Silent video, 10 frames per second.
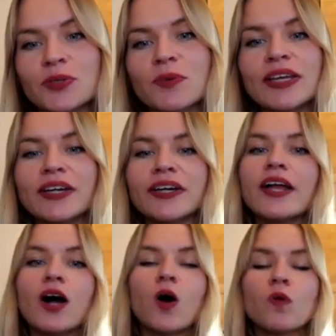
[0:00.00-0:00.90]
So here,
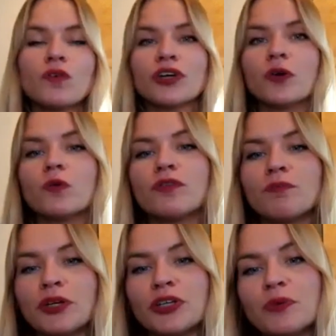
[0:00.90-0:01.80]
overall, with
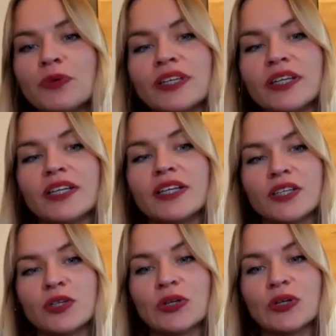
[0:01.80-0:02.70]
Mercury in
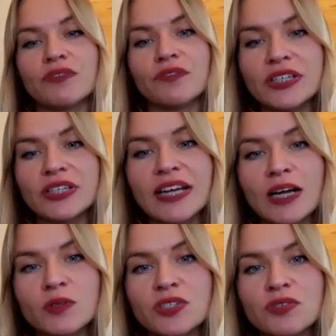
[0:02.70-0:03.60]
your first
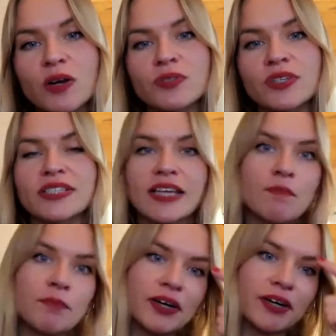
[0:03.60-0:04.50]
house throughout
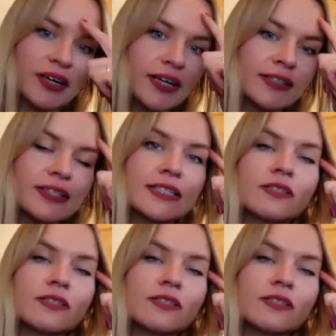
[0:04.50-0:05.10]
December, this